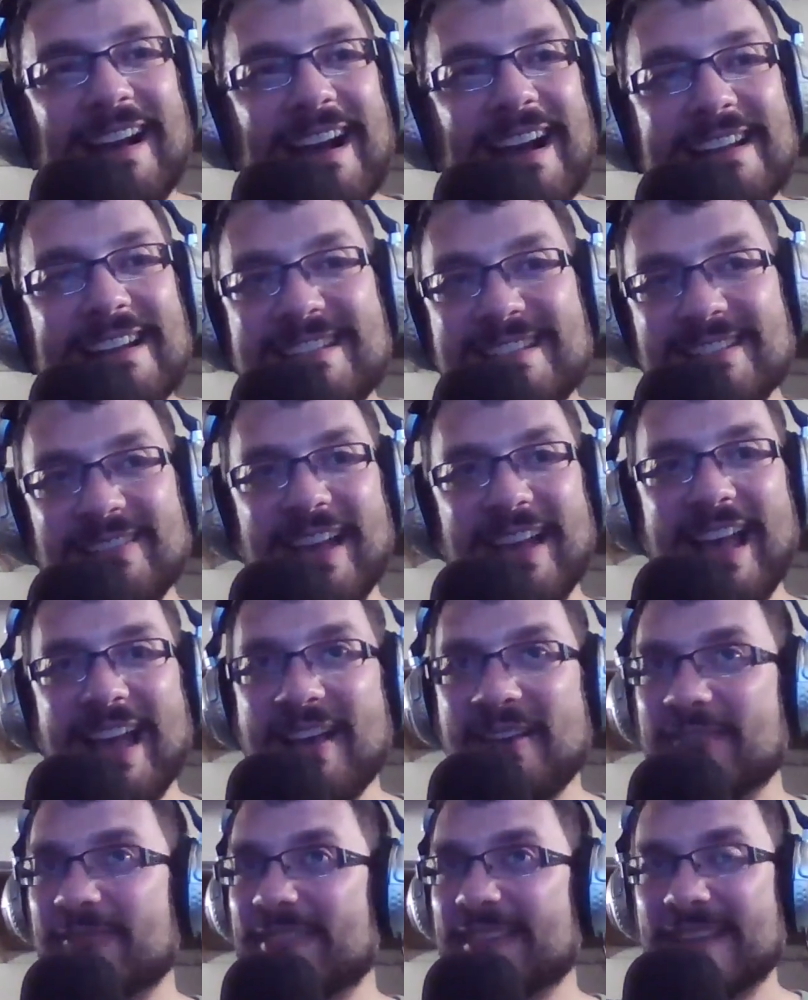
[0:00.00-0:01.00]
I still
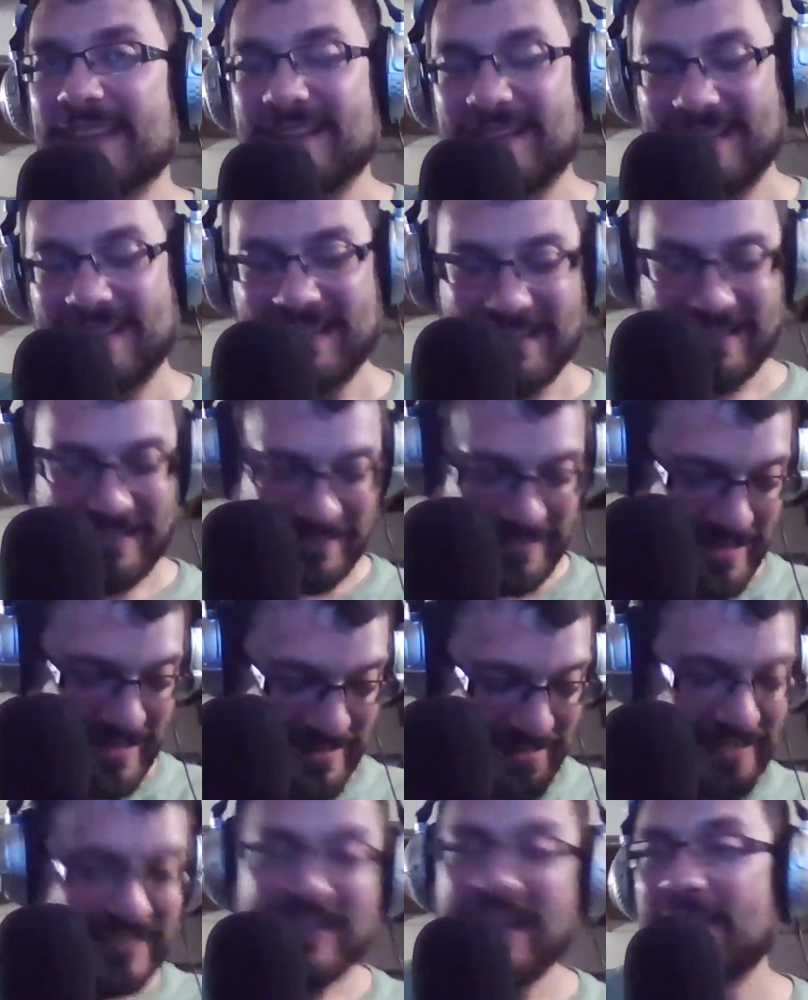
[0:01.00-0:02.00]
have
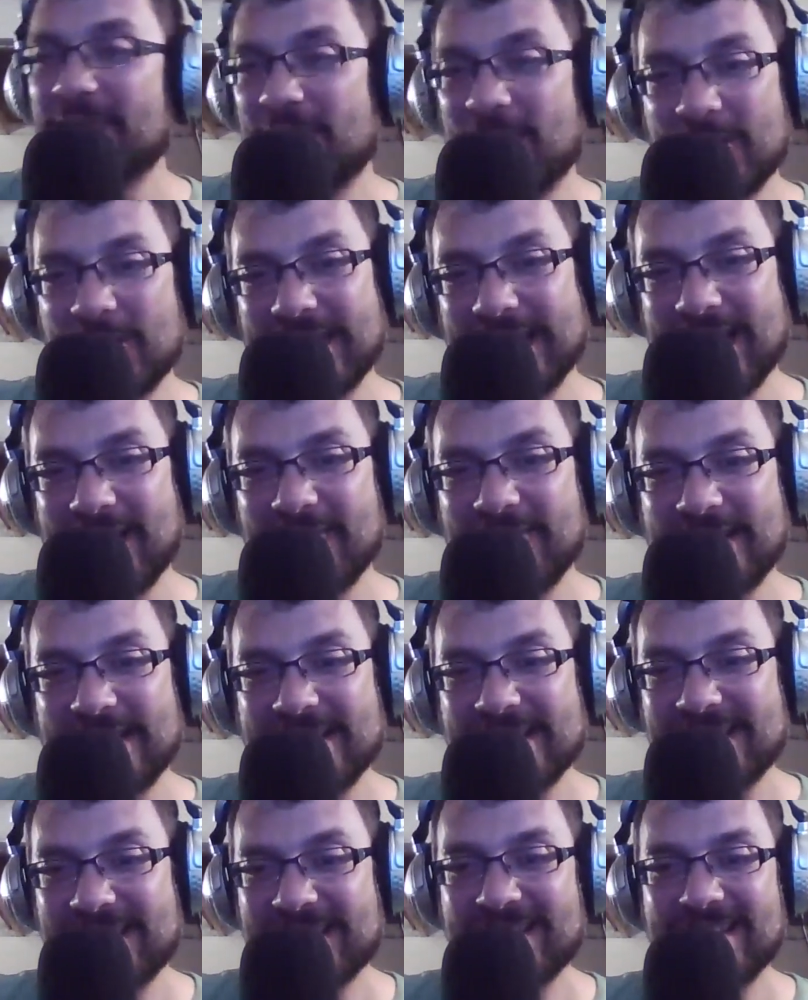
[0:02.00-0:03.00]
all the evidence.